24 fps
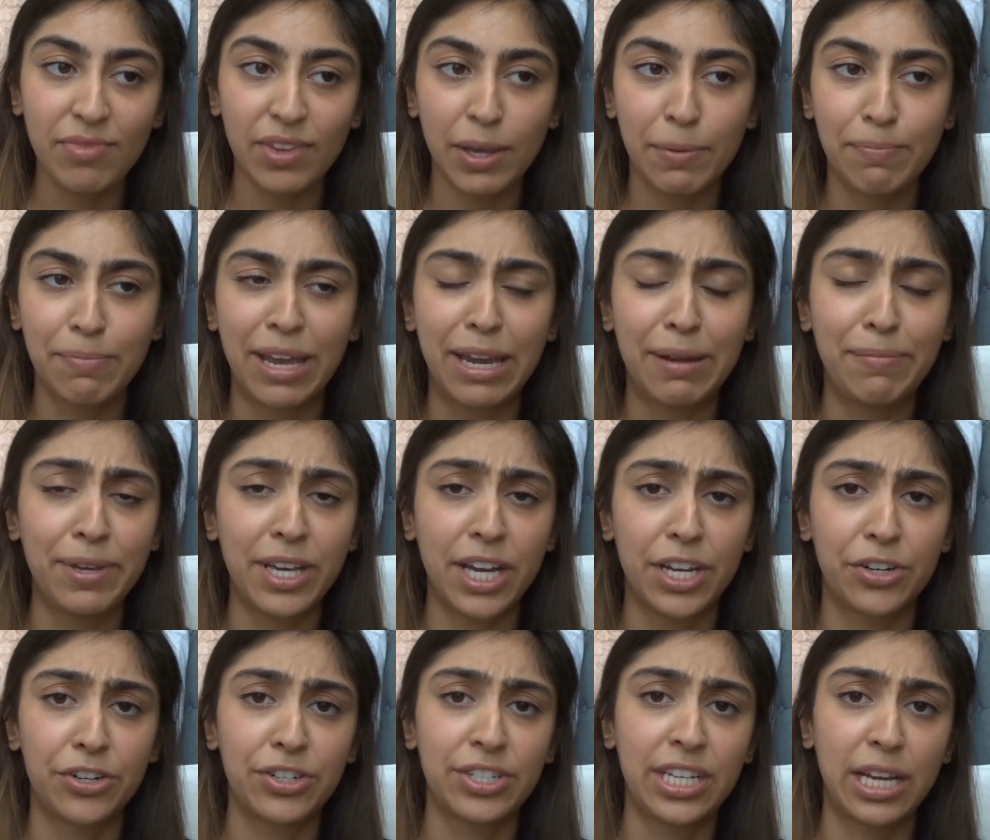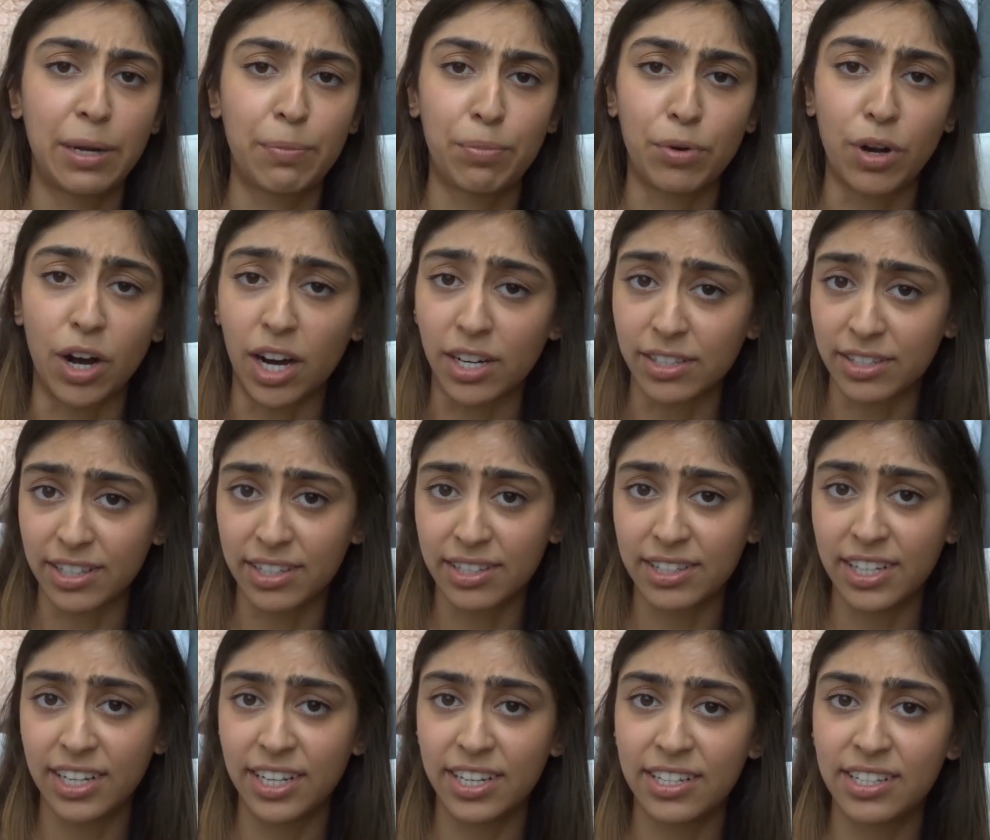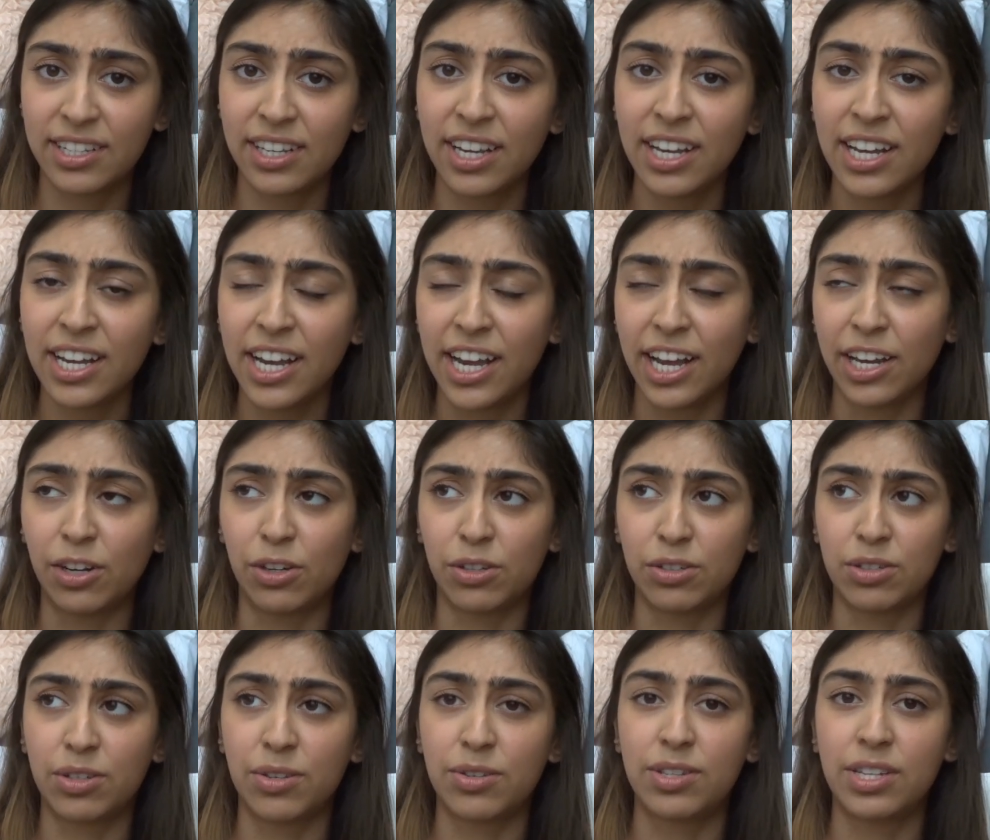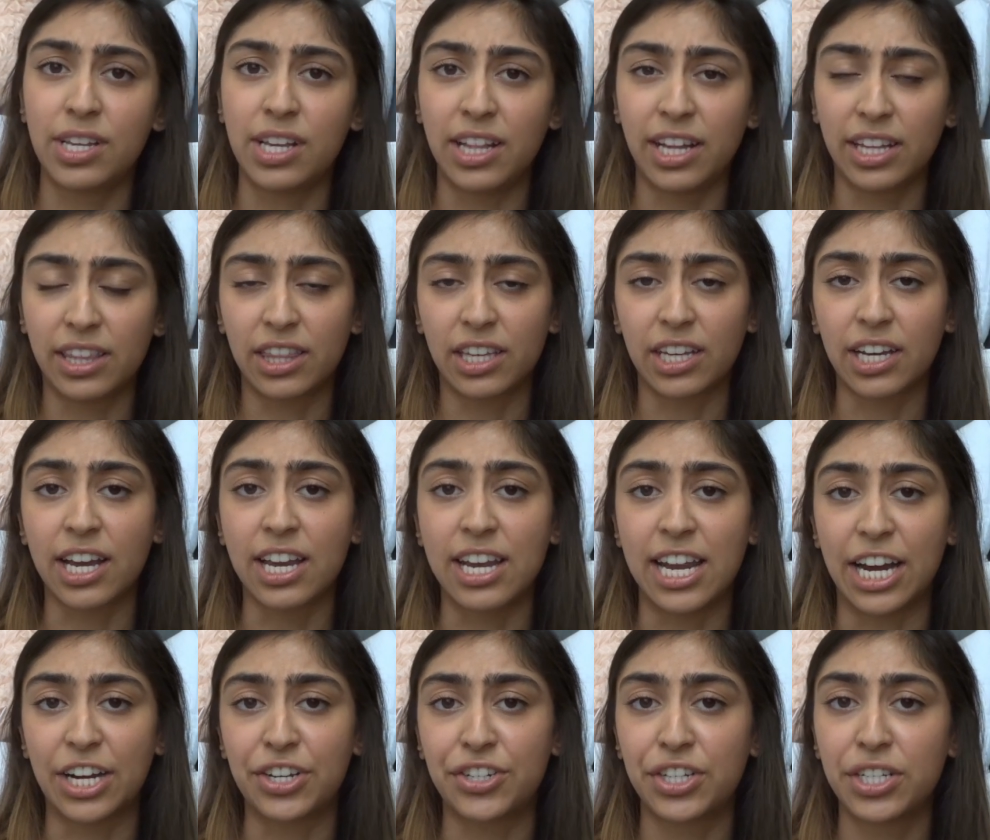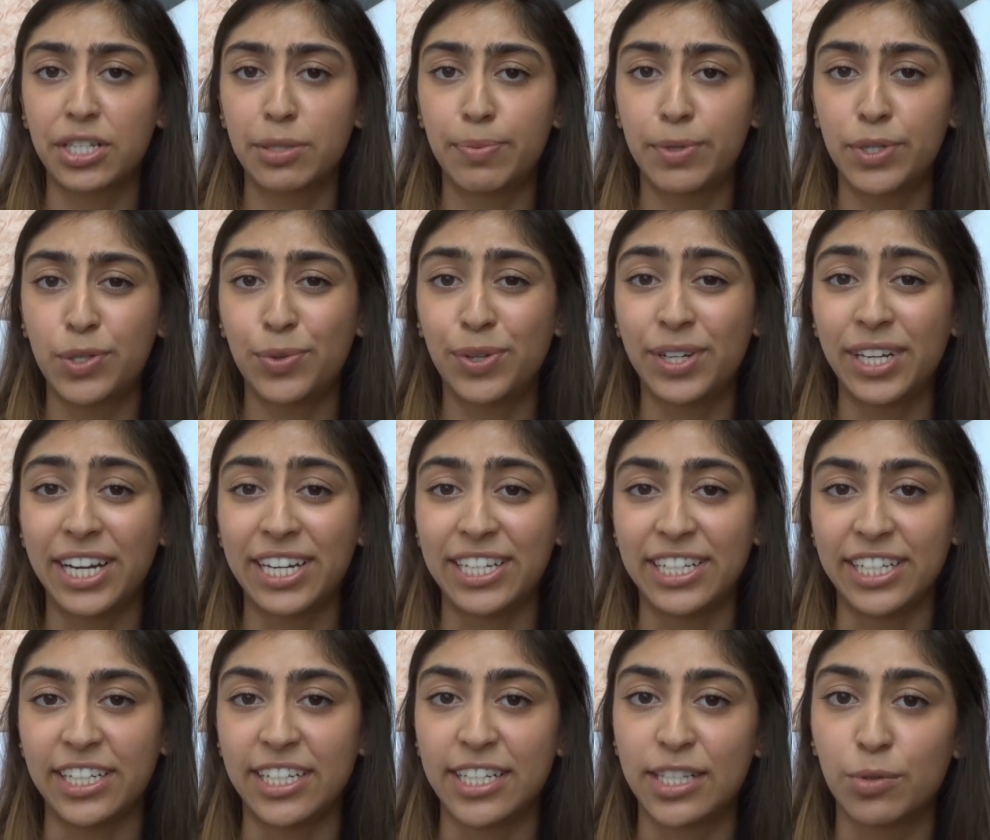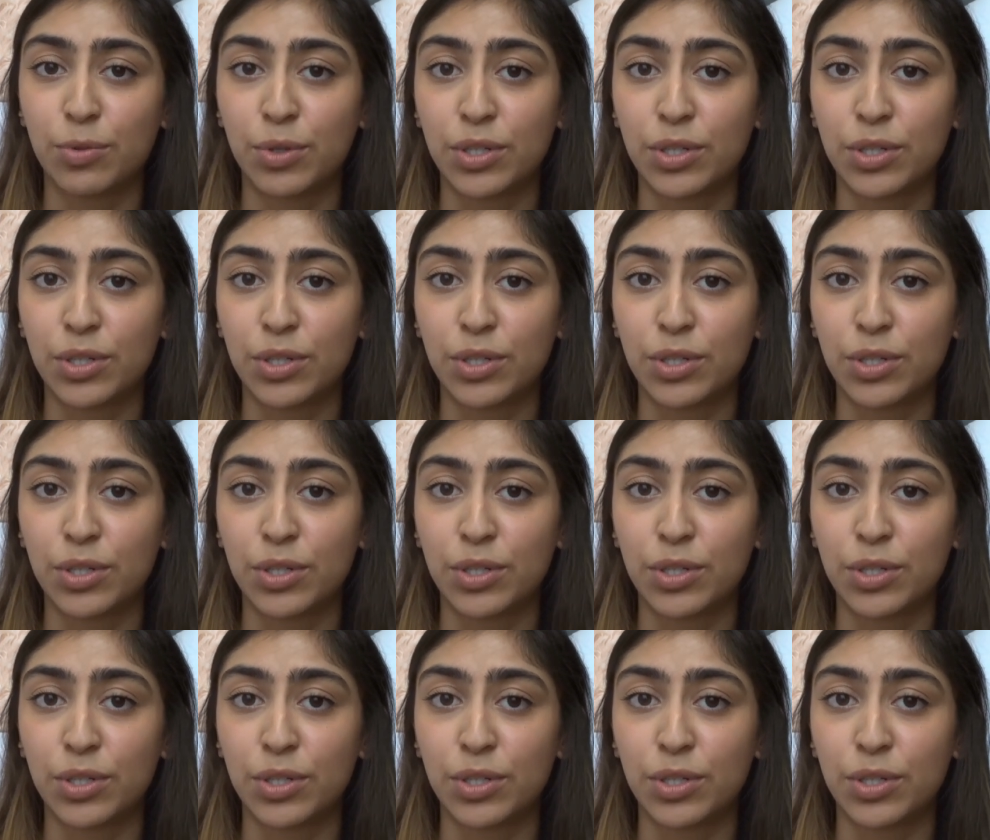made me understand processes and also see like the connections between ideas,